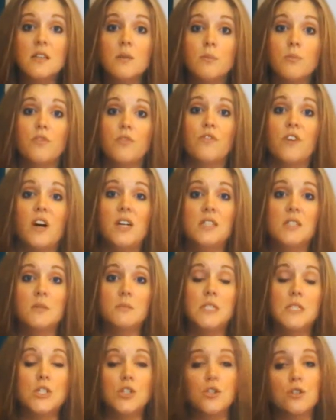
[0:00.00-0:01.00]
It provides
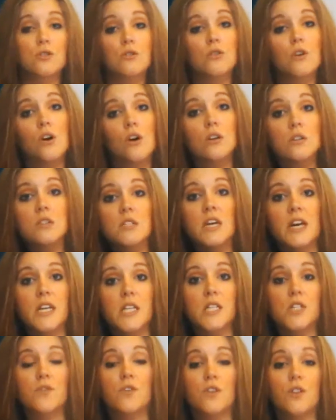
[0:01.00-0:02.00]
some additional
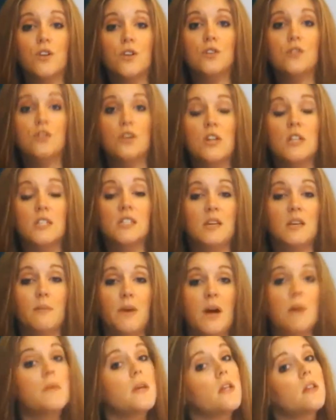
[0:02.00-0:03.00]
context for those units that
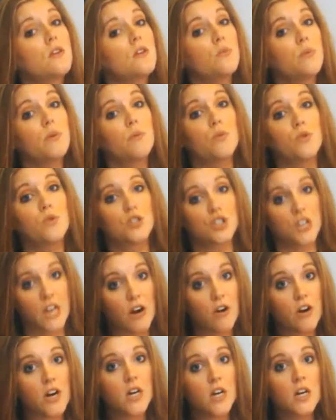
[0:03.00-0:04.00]
might be a little bit more
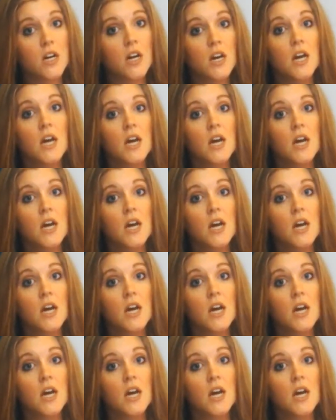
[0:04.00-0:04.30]
generic.